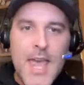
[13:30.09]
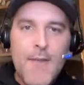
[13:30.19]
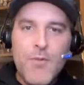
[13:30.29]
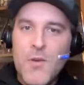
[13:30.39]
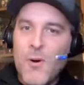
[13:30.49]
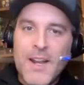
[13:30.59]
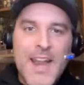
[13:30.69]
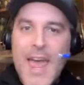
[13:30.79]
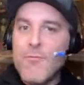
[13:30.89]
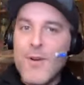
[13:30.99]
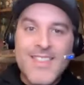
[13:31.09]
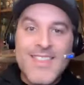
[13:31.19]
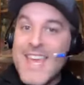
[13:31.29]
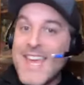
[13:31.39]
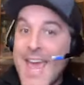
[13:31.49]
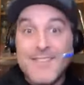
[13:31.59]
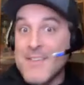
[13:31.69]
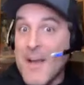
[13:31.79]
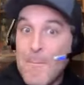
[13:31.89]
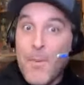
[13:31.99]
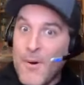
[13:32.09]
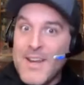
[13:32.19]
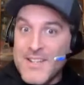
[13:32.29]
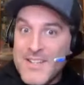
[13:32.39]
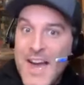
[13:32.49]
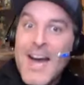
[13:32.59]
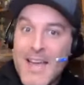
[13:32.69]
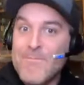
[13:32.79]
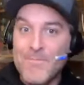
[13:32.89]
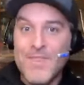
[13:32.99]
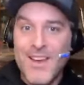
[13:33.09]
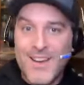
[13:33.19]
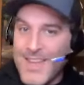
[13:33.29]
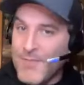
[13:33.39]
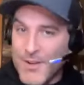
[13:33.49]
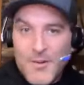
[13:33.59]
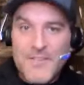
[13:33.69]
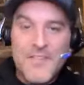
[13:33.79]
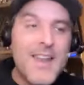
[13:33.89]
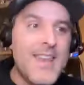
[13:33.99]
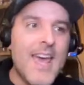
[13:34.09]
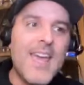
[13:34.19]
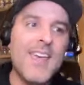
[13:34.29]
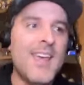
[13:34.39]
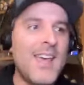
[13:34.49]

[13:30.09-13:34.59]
everyone and everything at some point in time, uh, even on Sunday,